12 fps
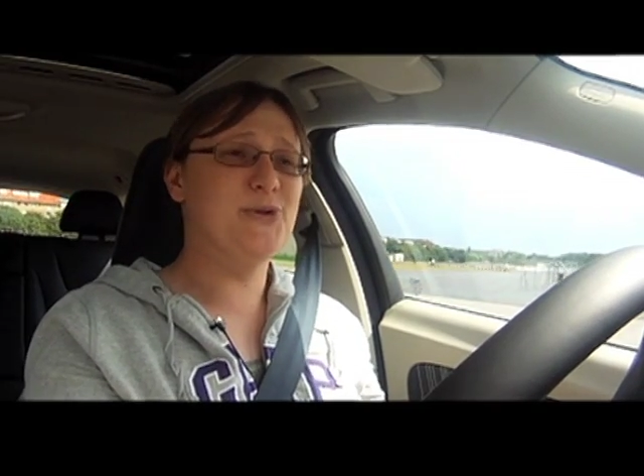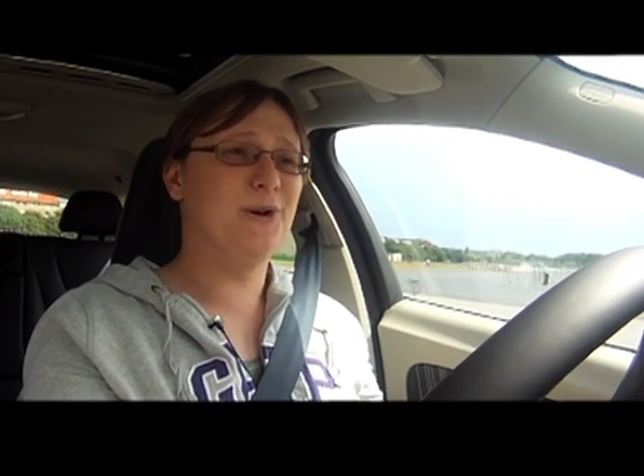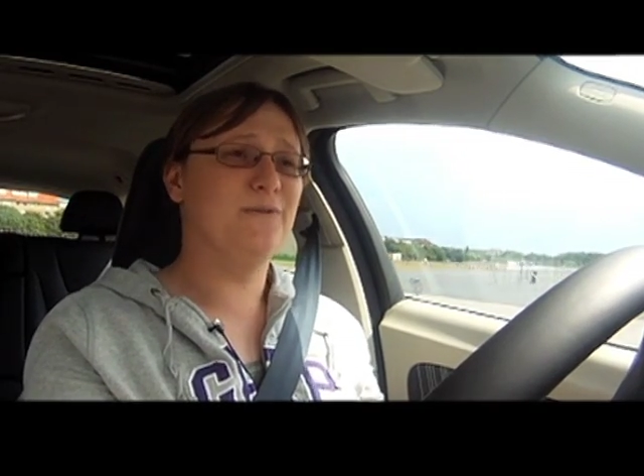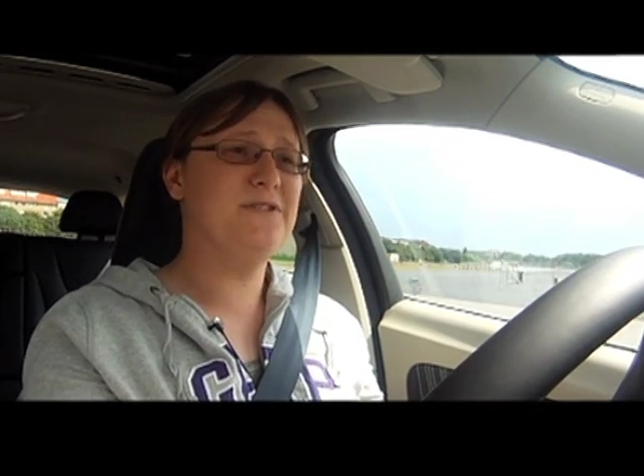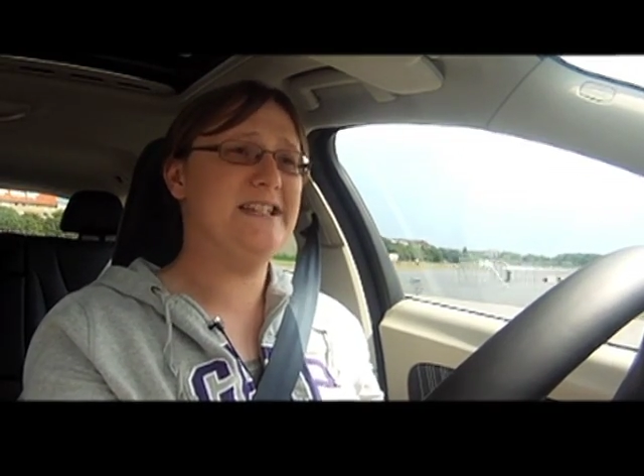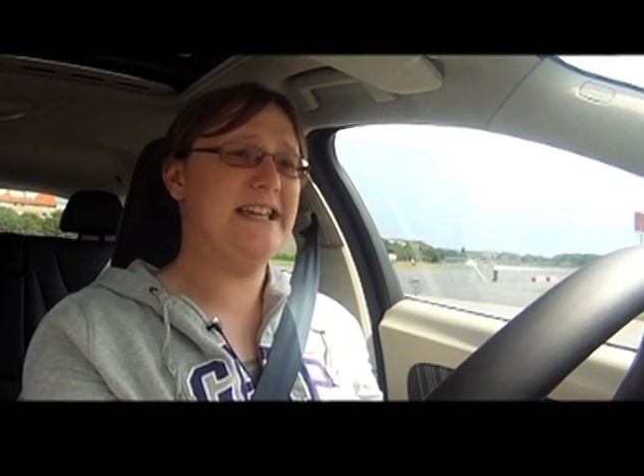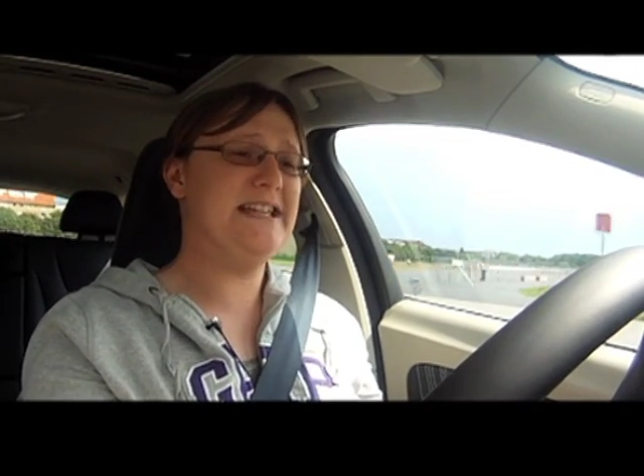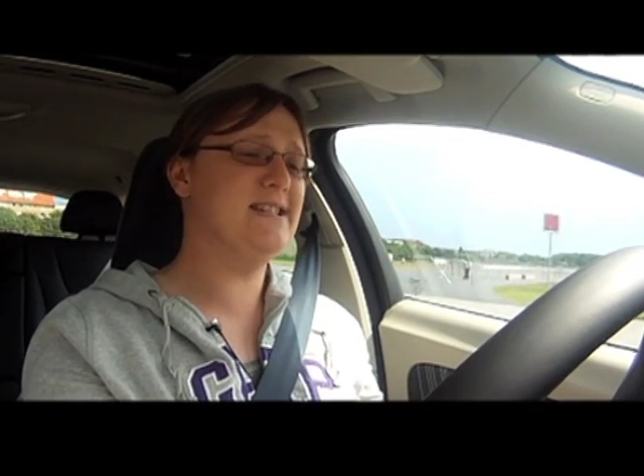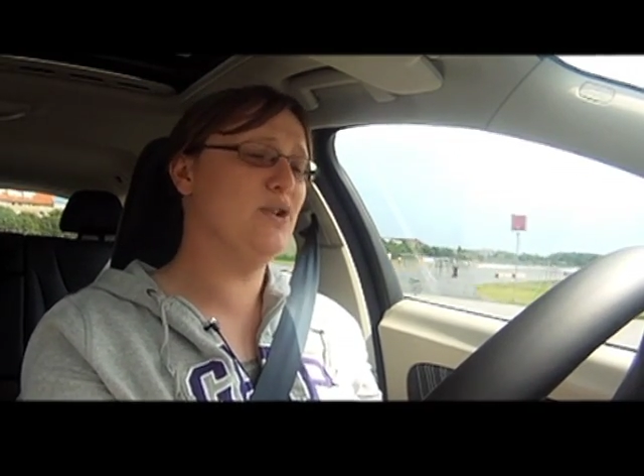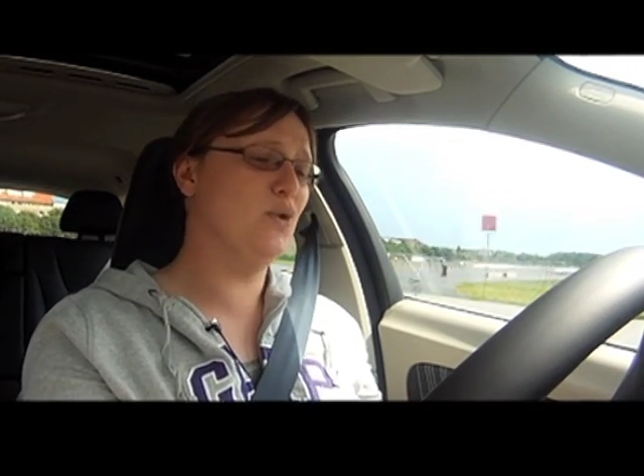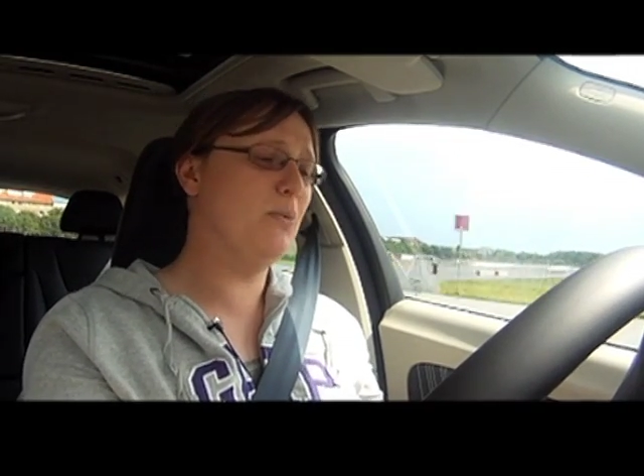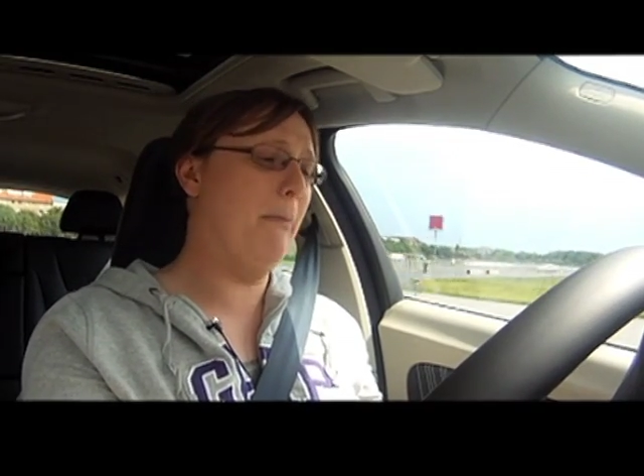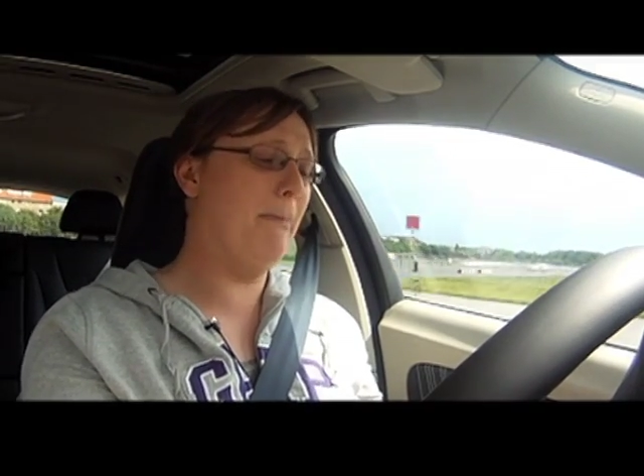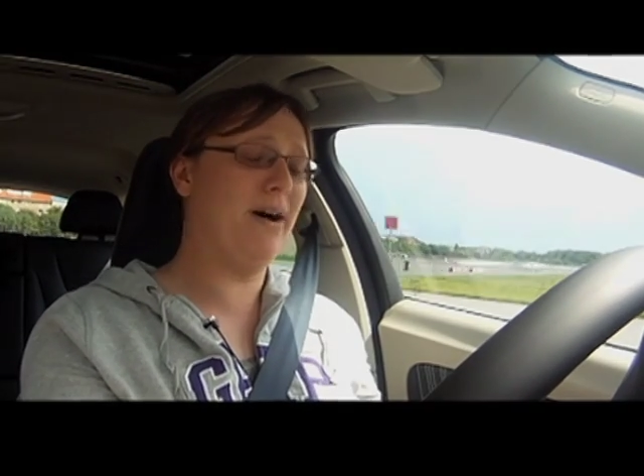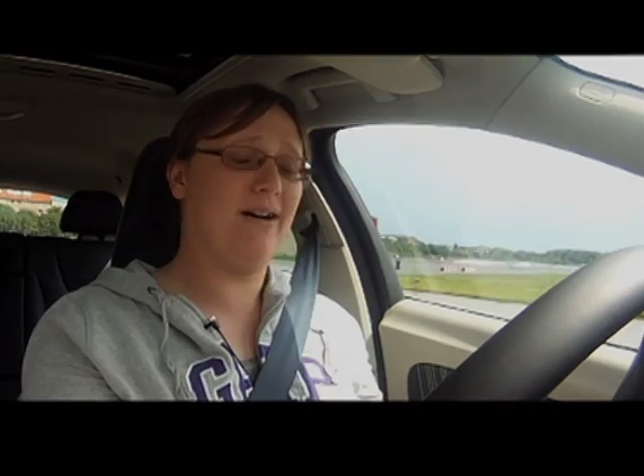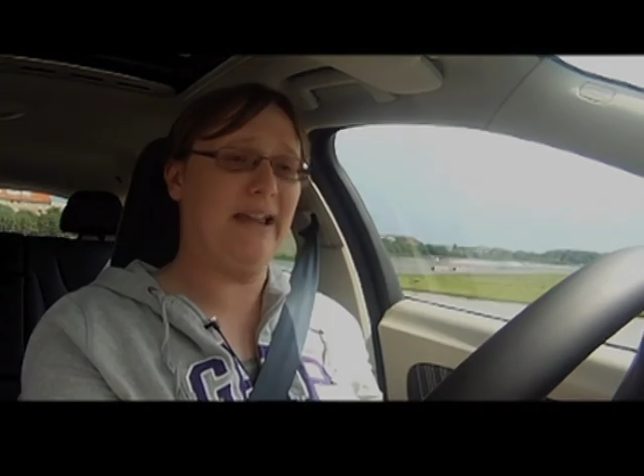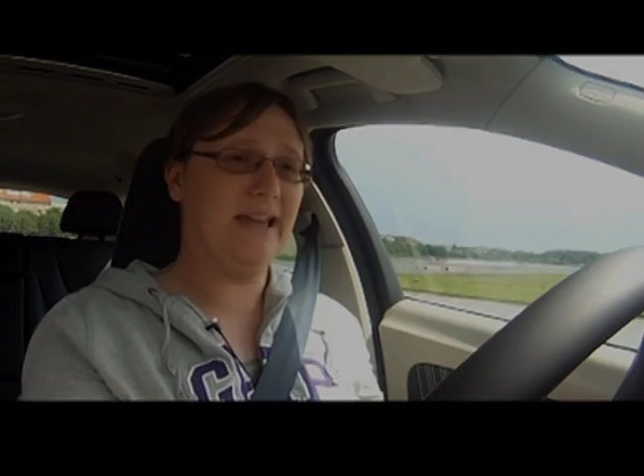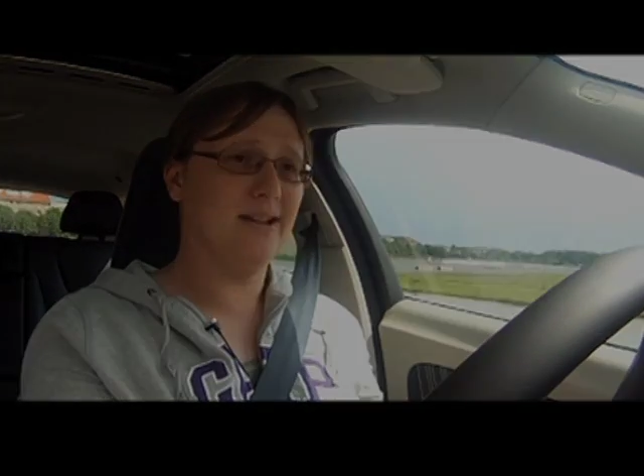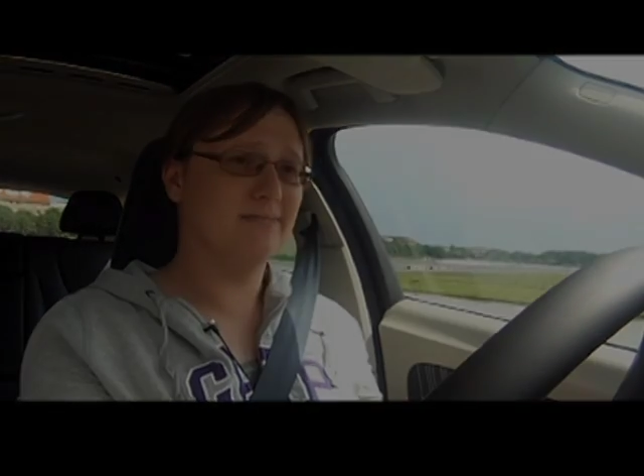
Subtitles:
of days gone by.